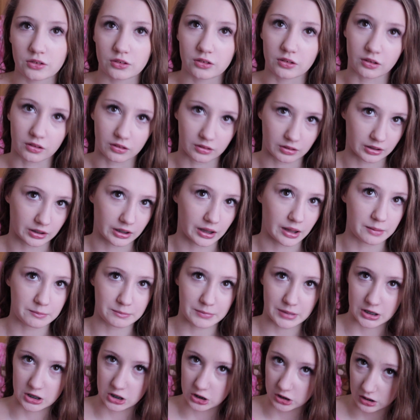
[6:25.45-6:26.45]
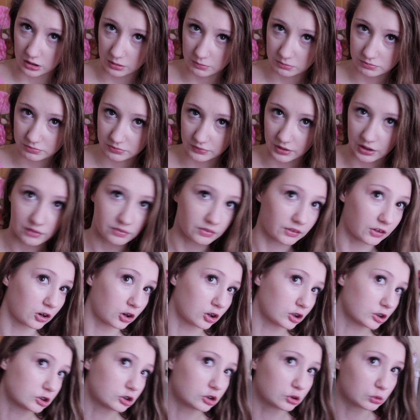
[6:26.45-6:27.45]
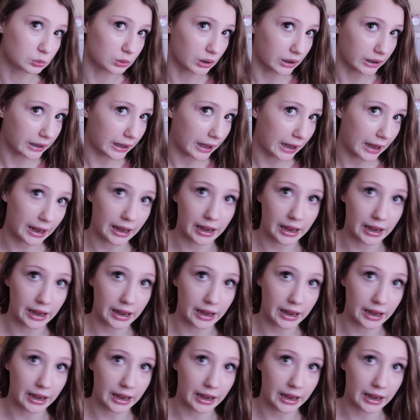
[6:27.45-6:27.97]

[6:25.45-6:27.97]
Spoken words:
you're gonna get me gum, and then I'll do like